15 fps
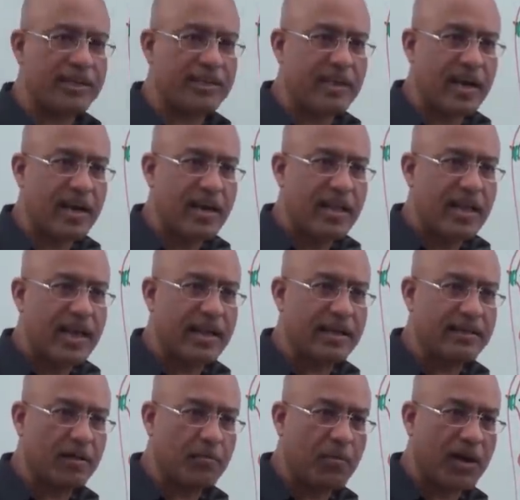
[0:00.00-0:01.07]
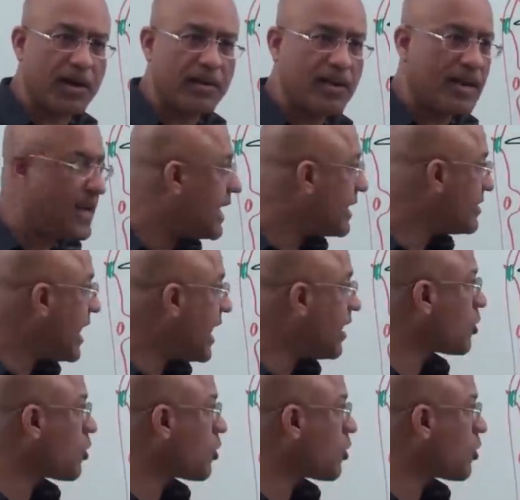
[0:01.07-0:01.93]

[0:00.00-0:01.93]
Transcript: area and the blood. And that